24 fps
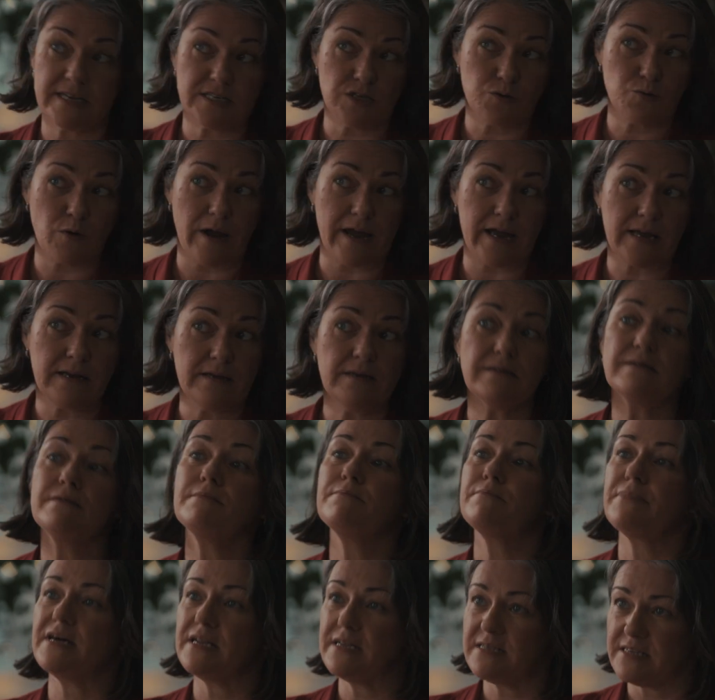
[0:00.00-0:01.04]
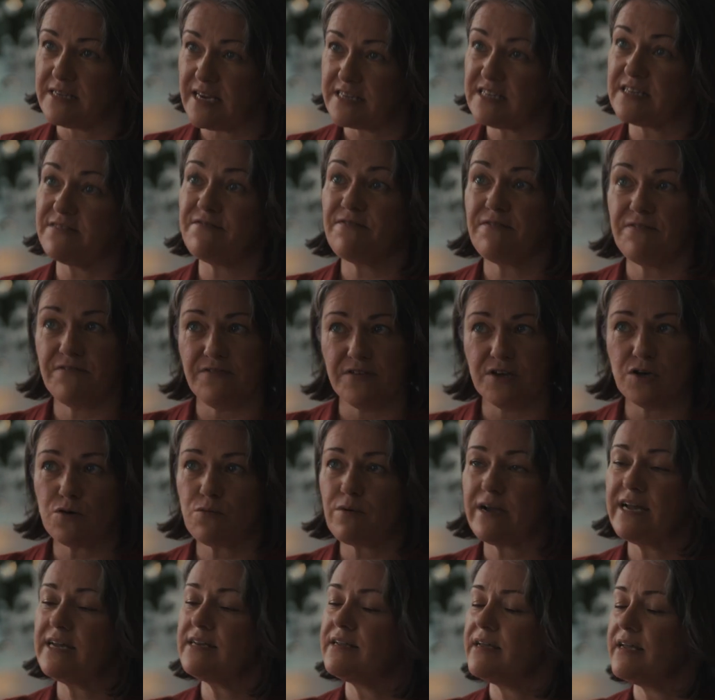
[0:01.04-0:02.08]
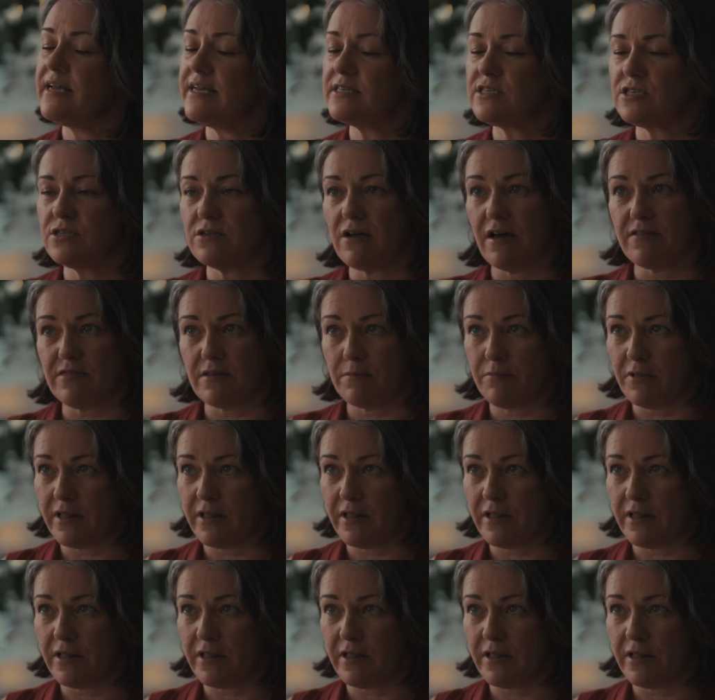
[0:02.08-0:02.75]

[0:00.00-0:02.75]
it's right, but it doesn't feel right. It's not the